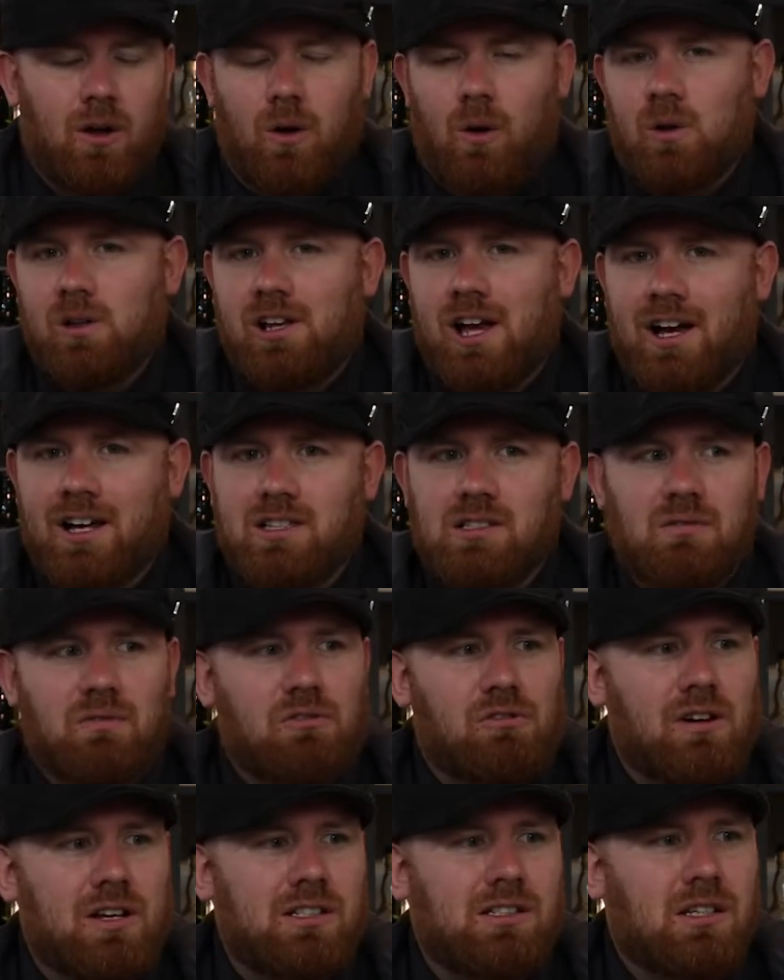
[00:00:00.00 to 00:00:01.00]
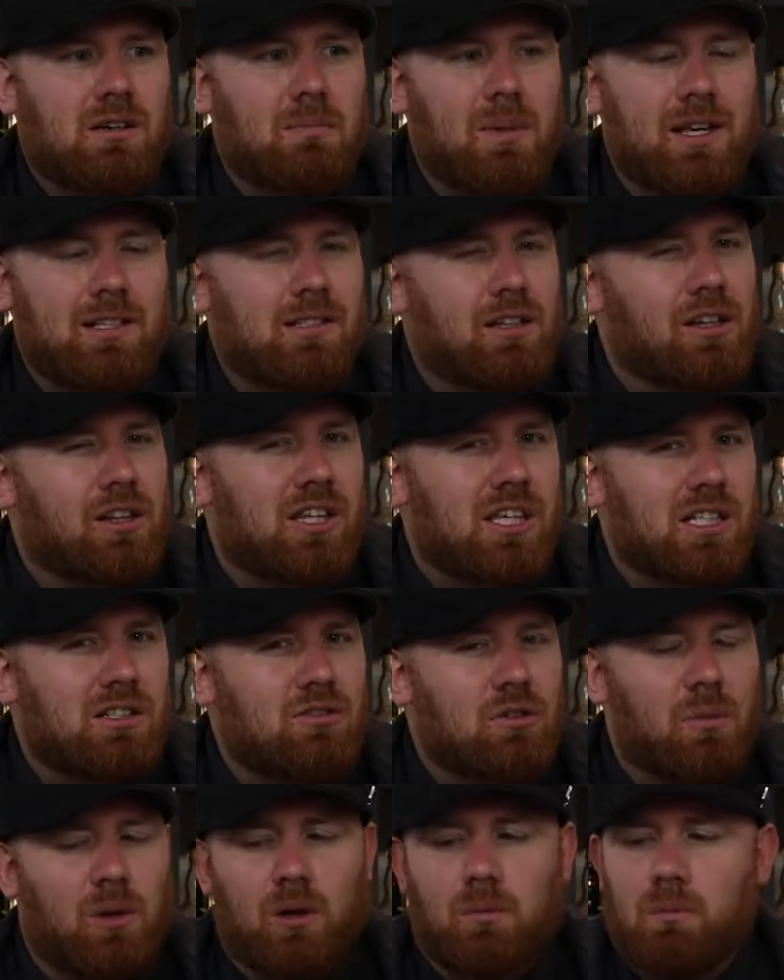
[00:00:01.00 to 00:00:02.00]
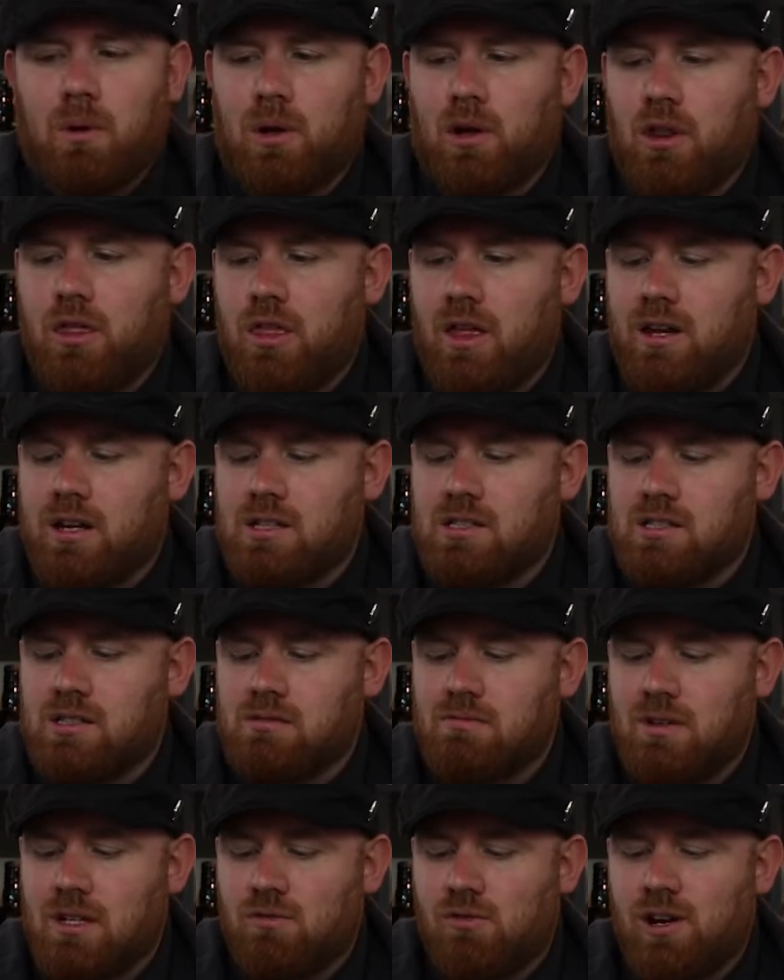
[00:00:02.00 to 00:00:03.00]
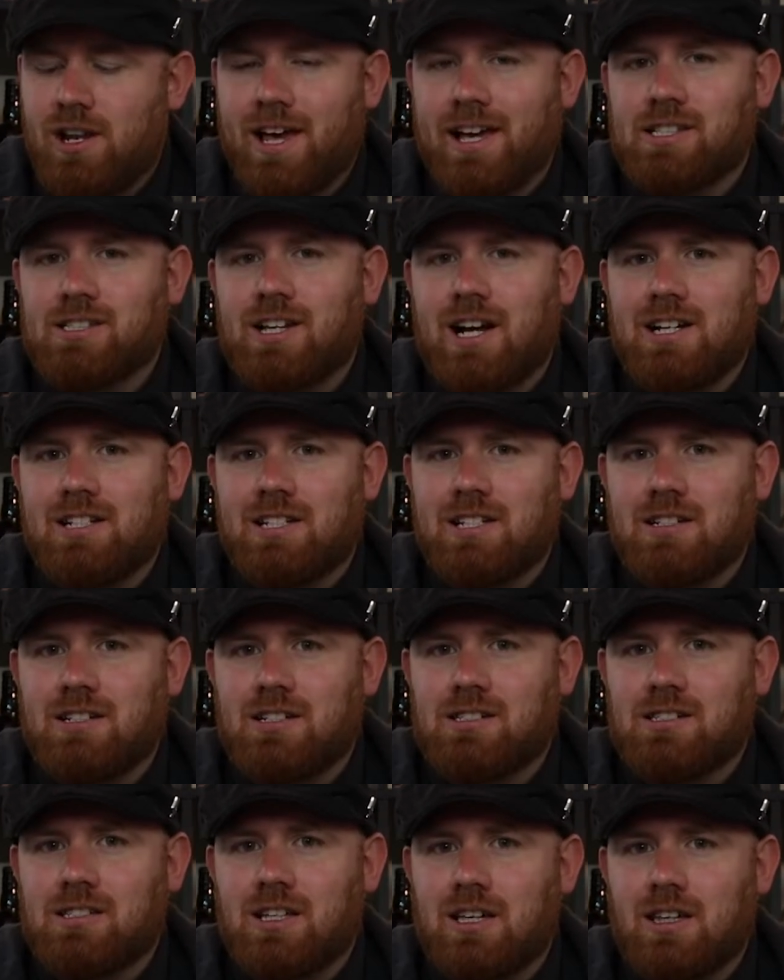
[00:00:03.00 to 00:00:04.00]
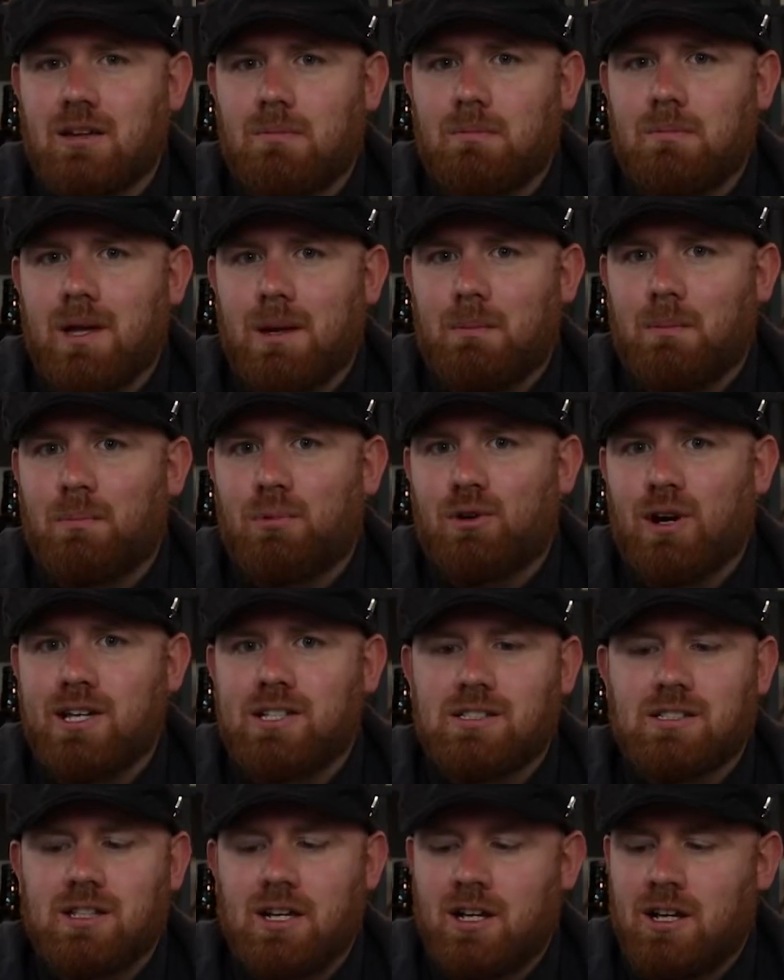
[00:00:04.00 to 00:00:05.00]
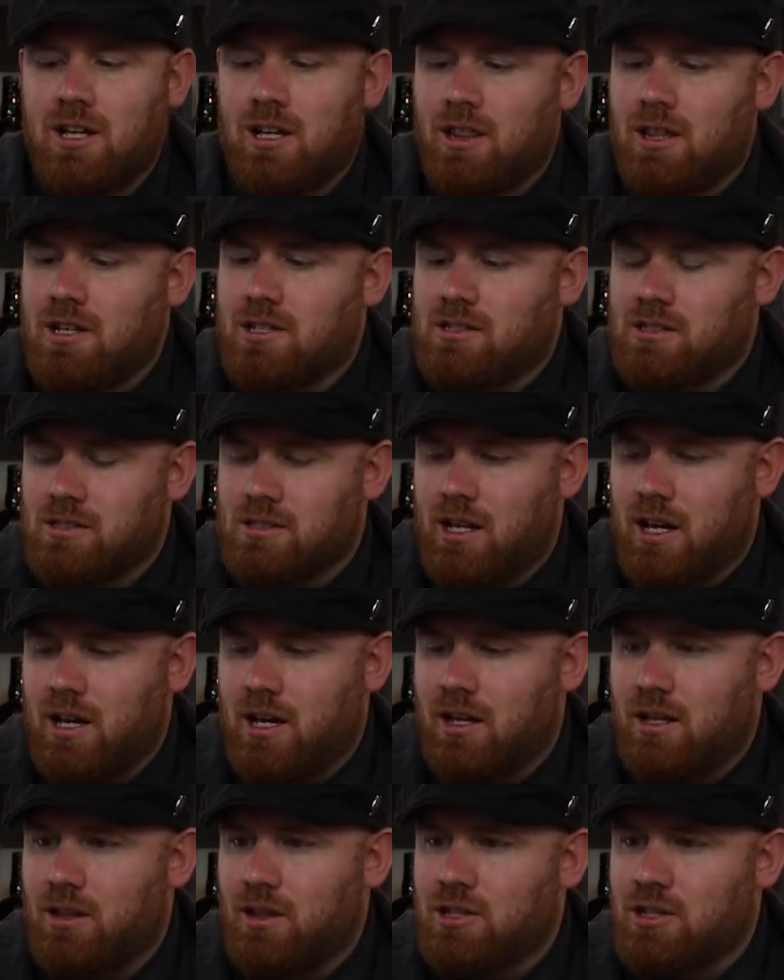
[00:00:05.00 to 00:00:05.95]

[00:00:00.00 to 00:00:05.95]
all kinds of crazy, amazing things from Old Perth, and it's it's really exciting to see them embrace this uh,